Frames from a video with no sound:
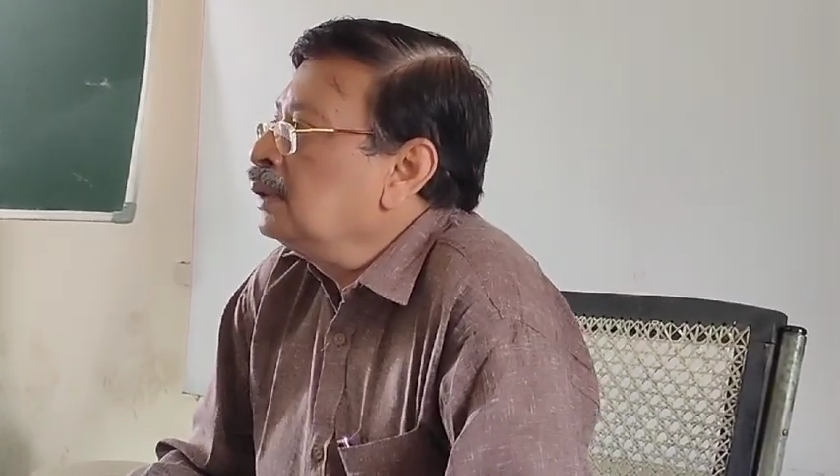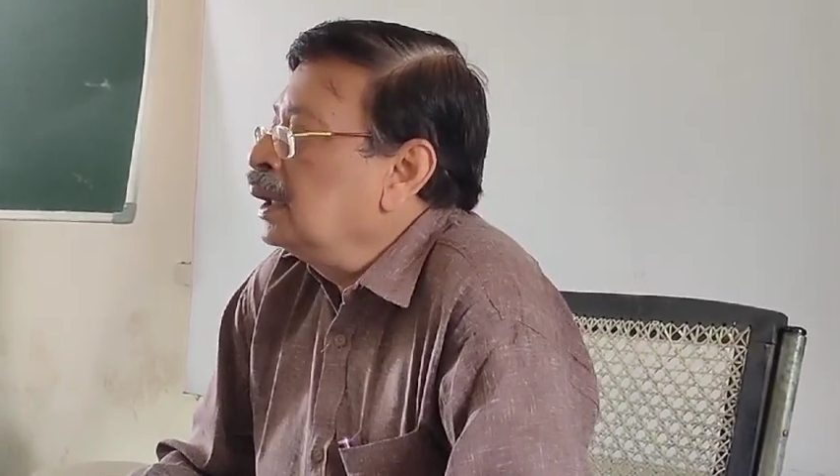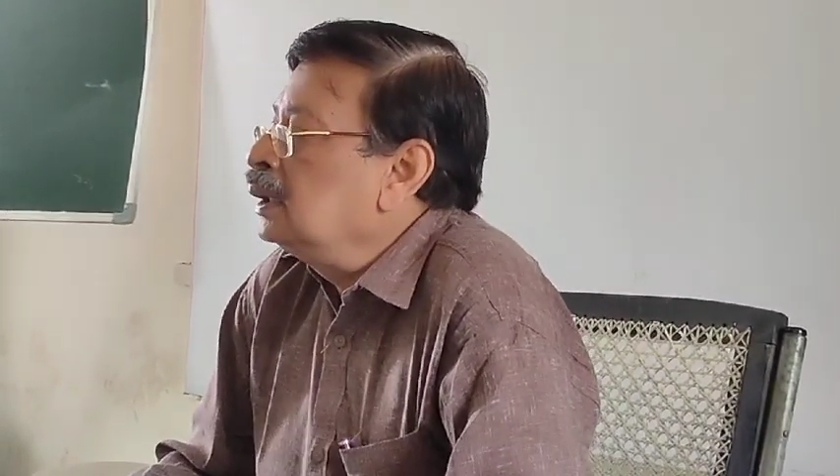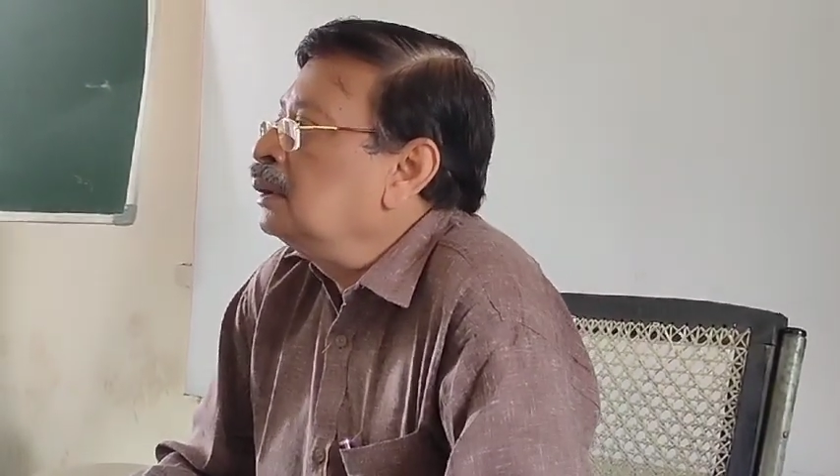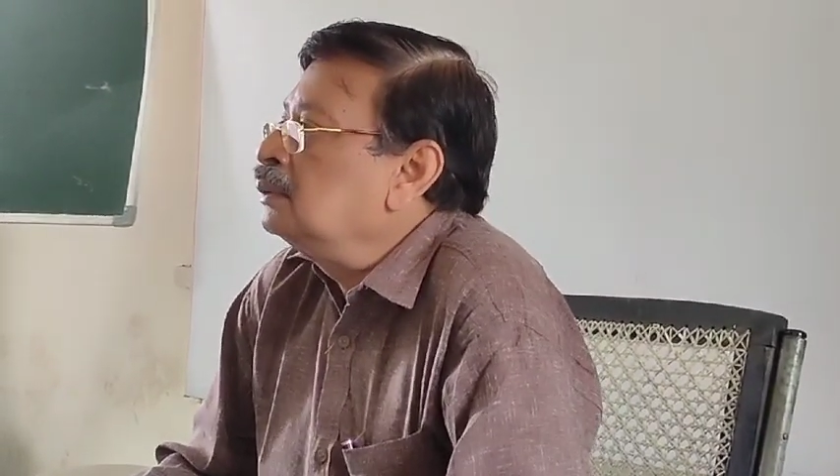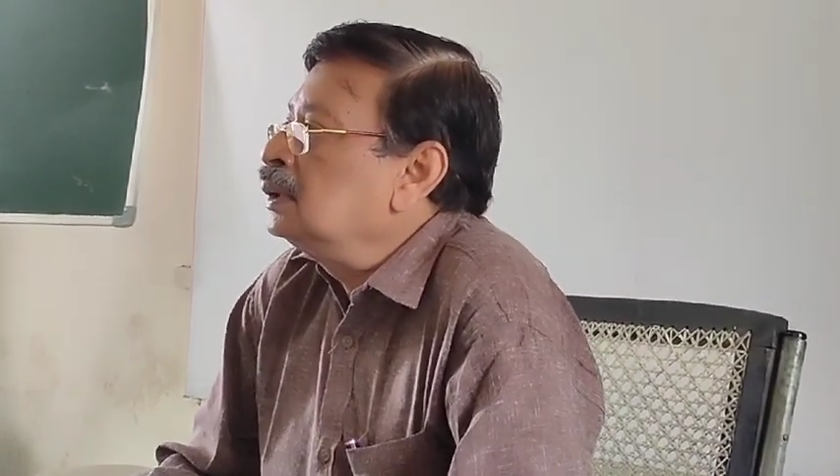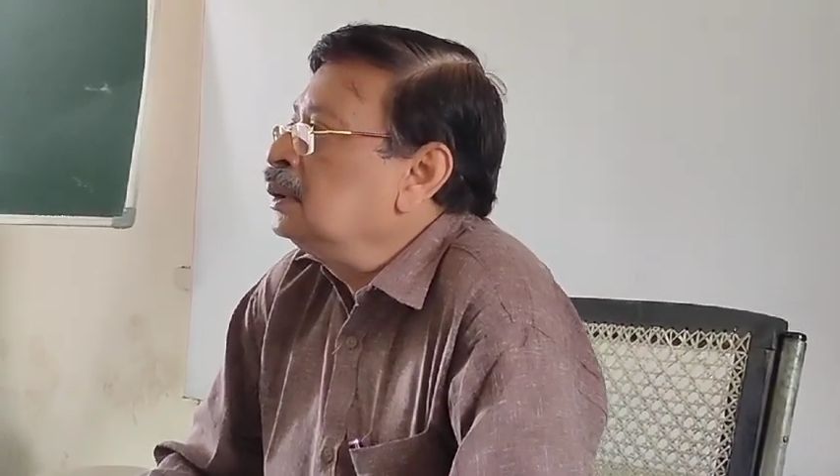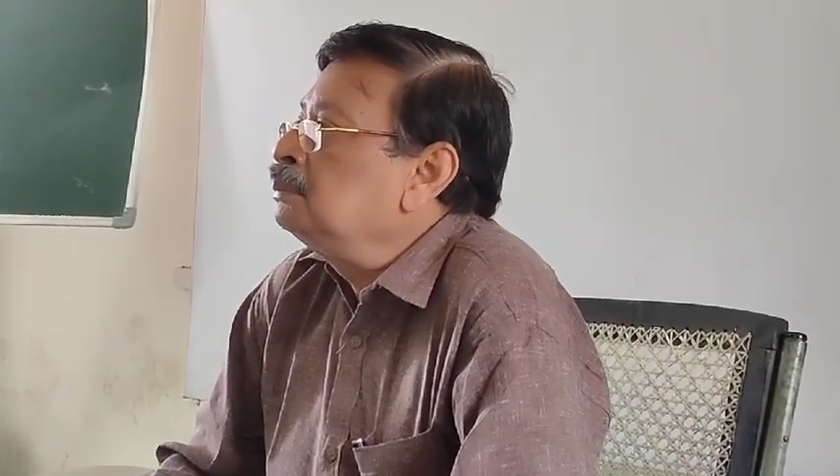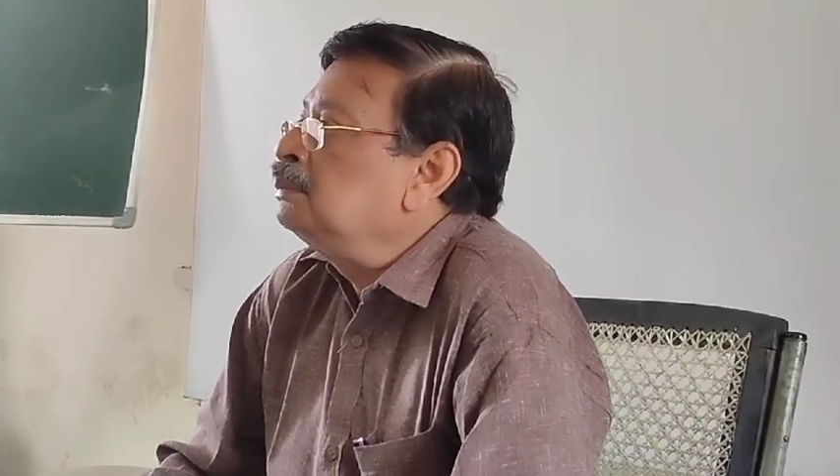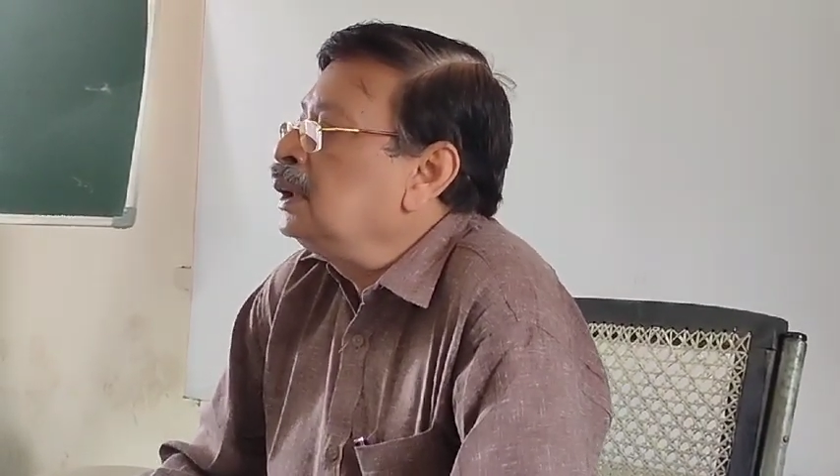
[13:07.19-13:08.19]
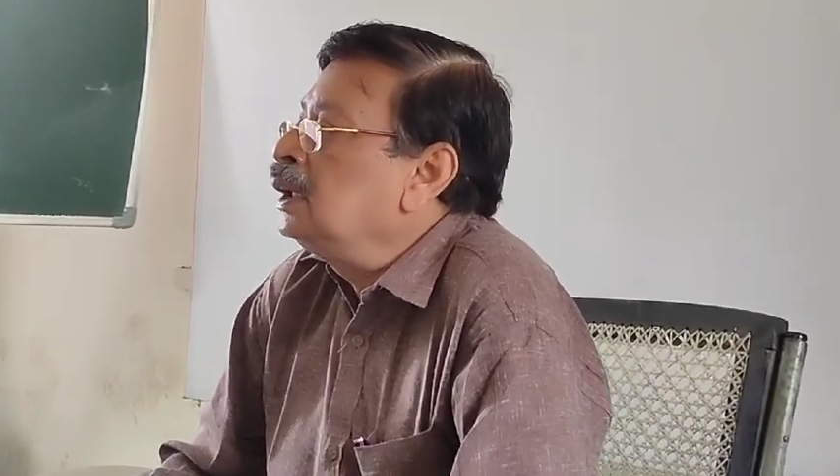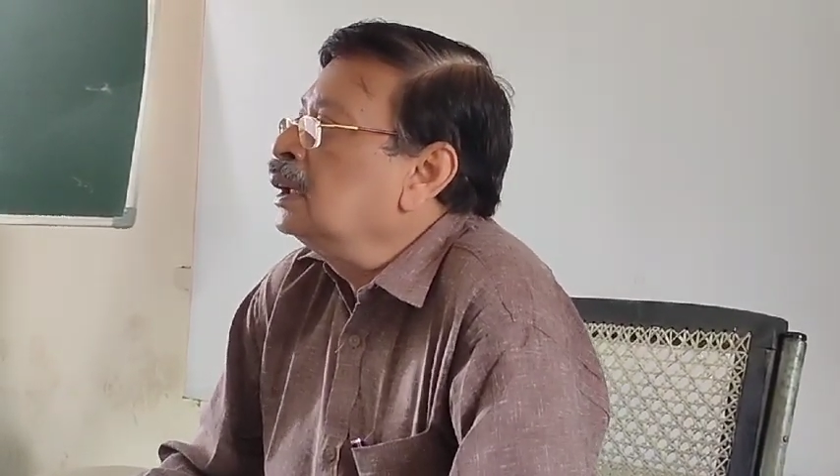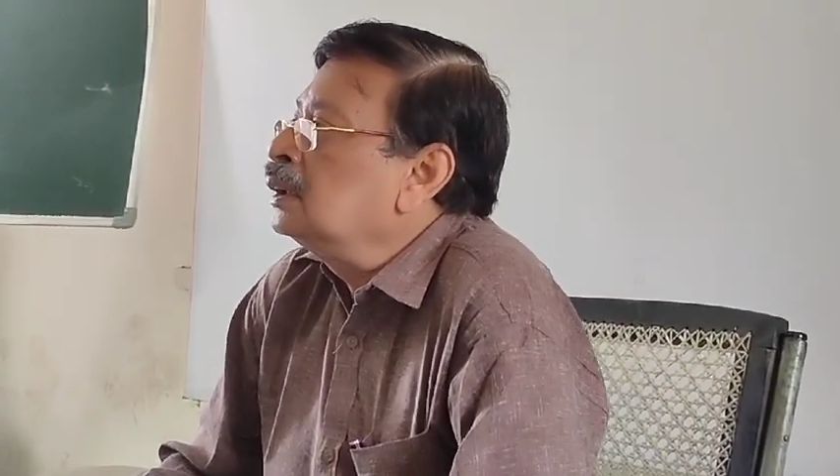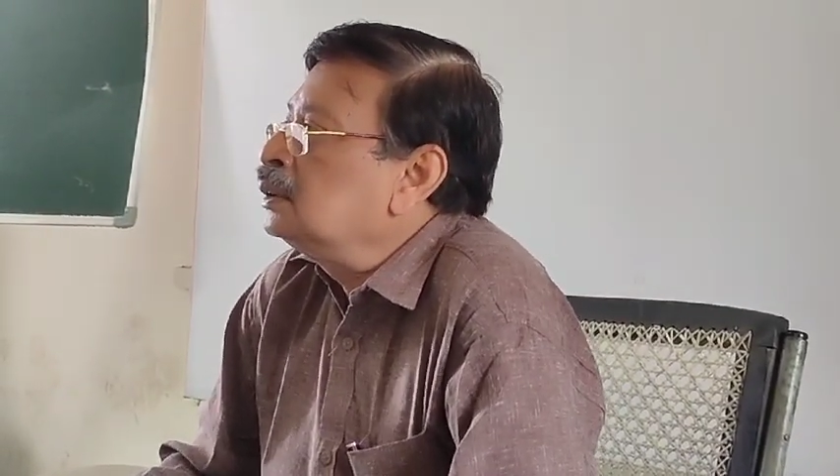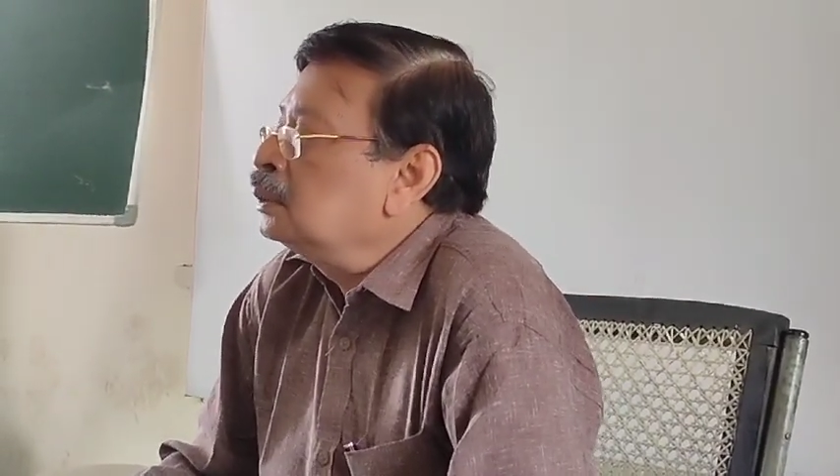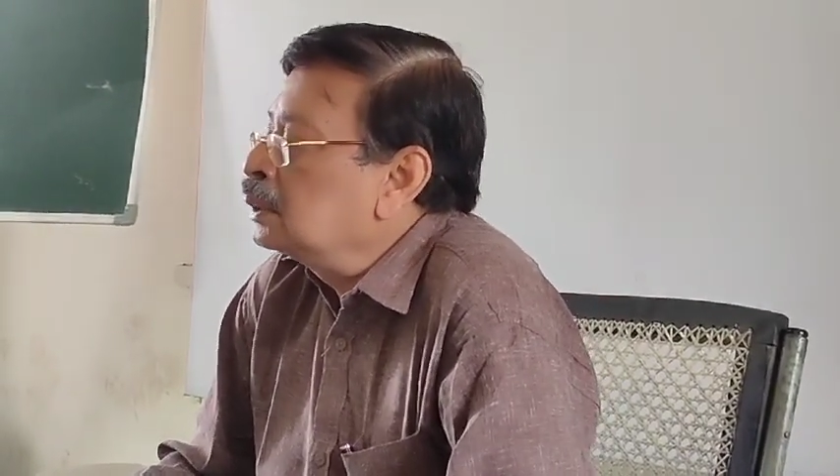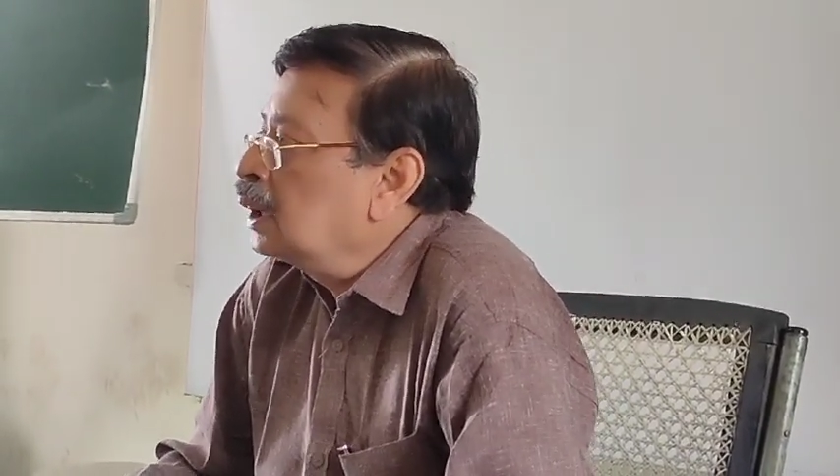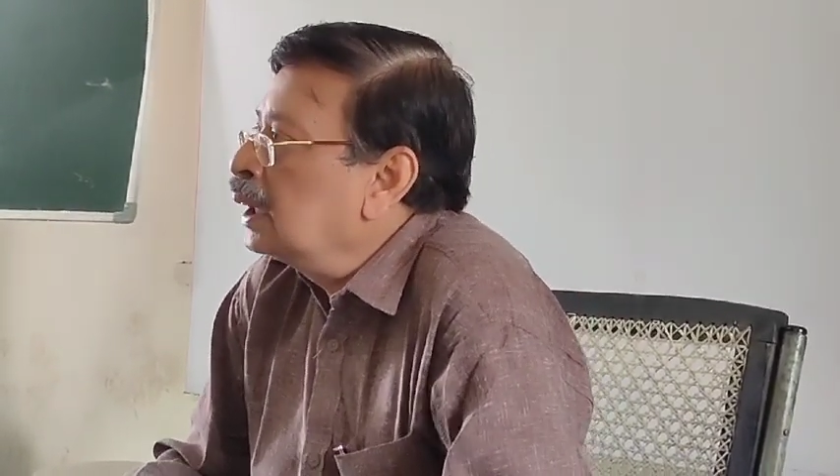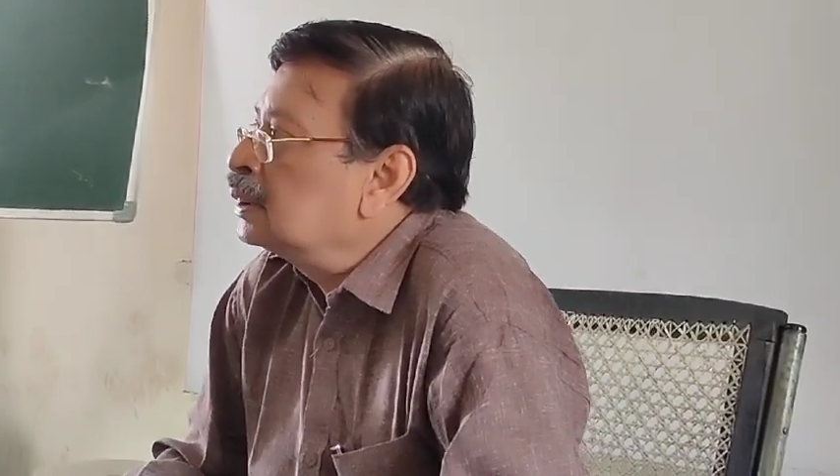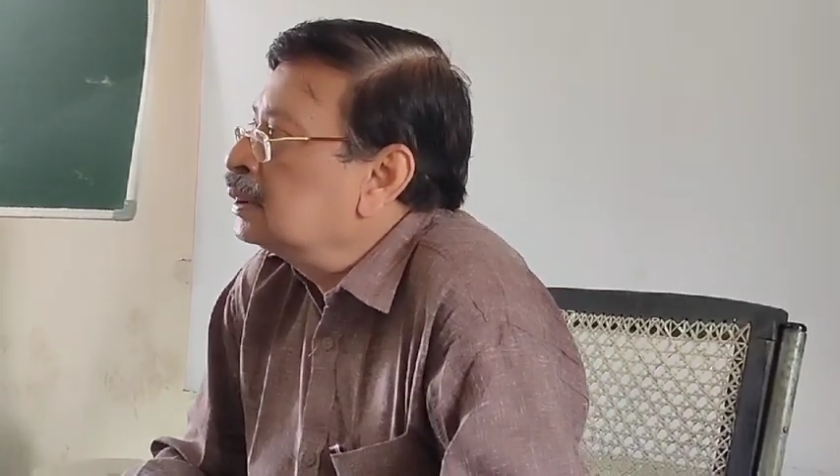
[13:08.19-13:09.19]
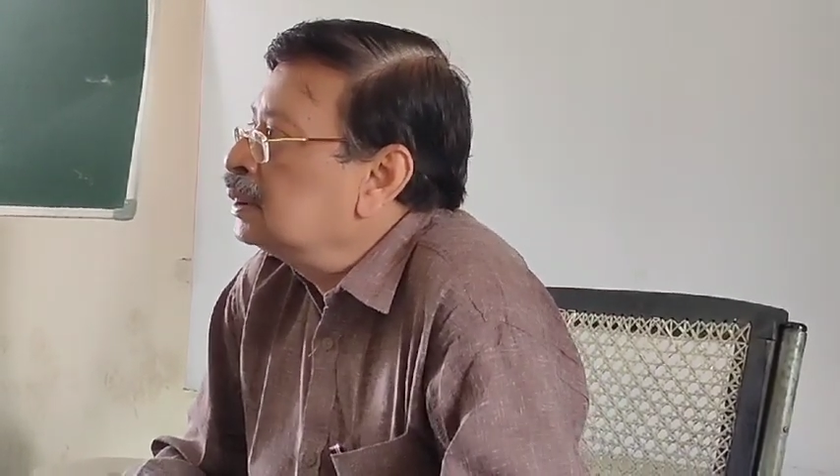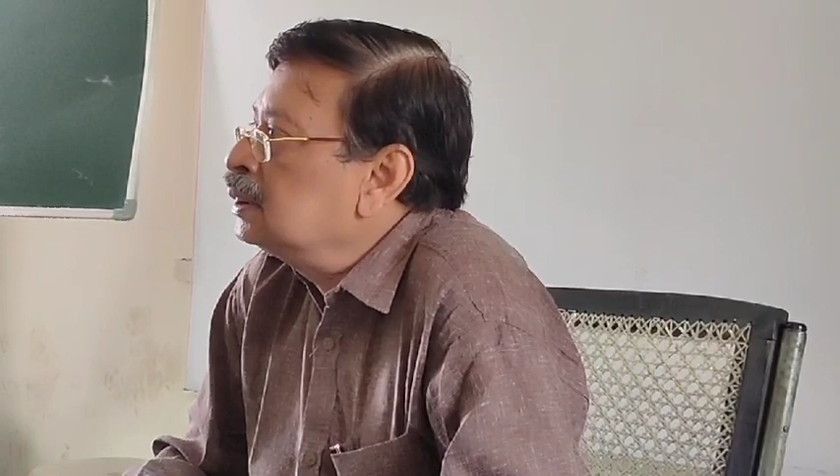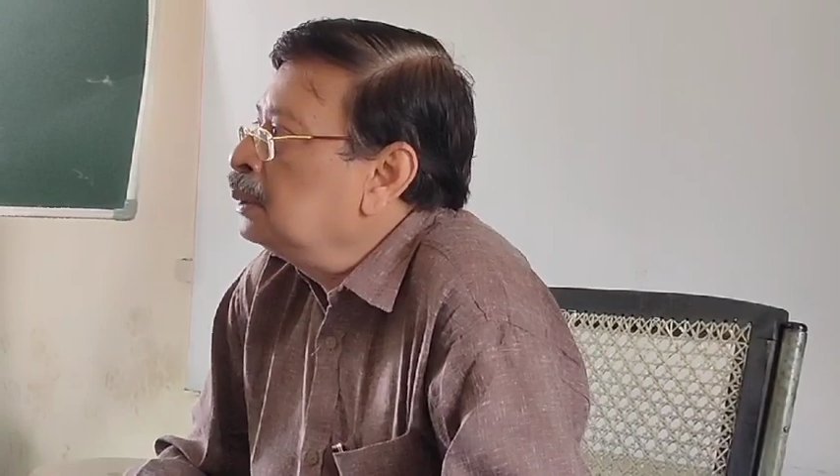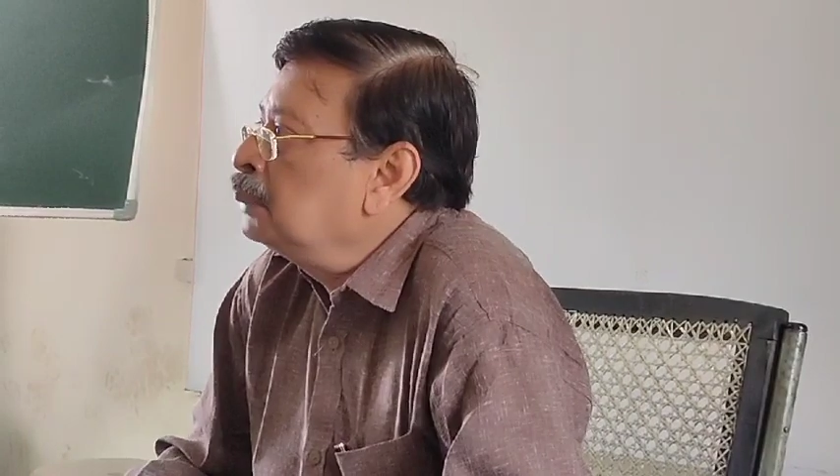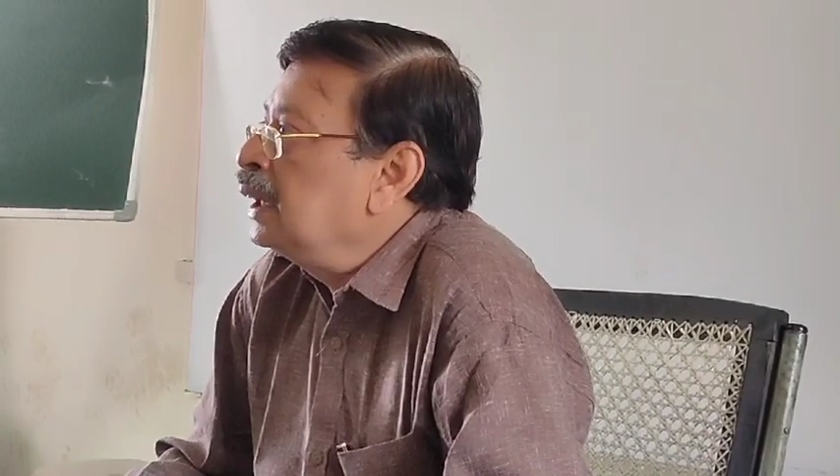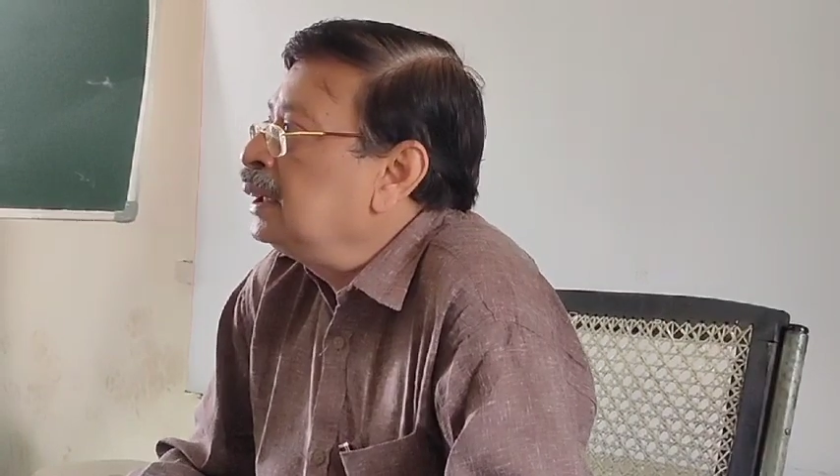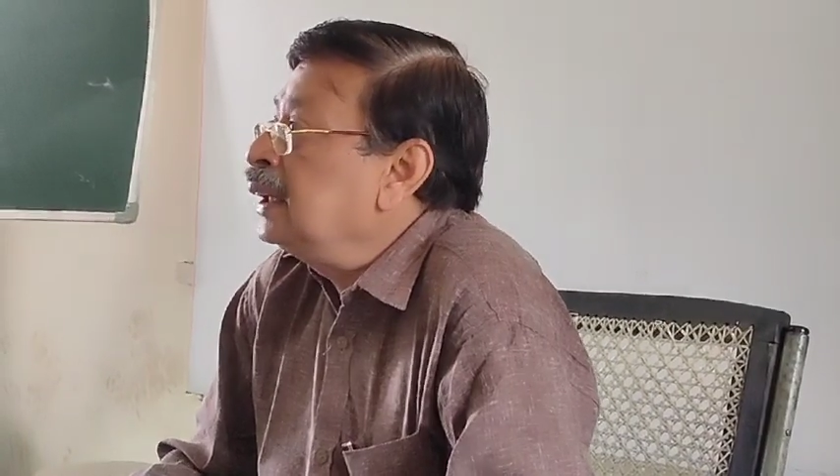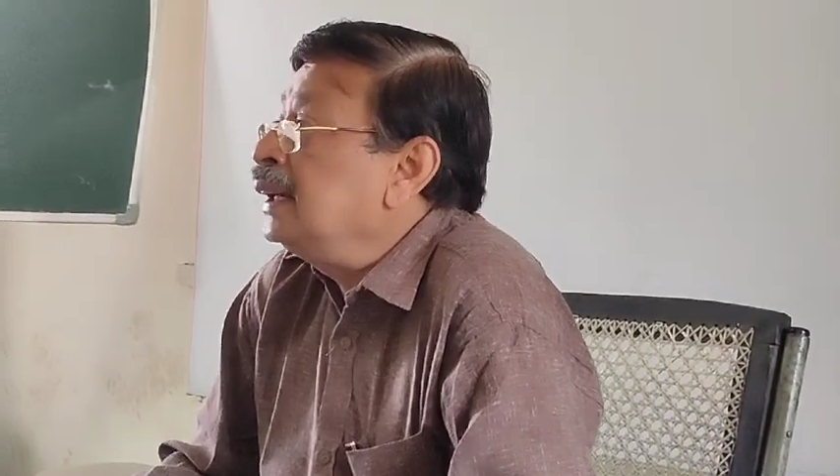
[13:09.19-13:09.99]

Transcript: find out the free and total acidity by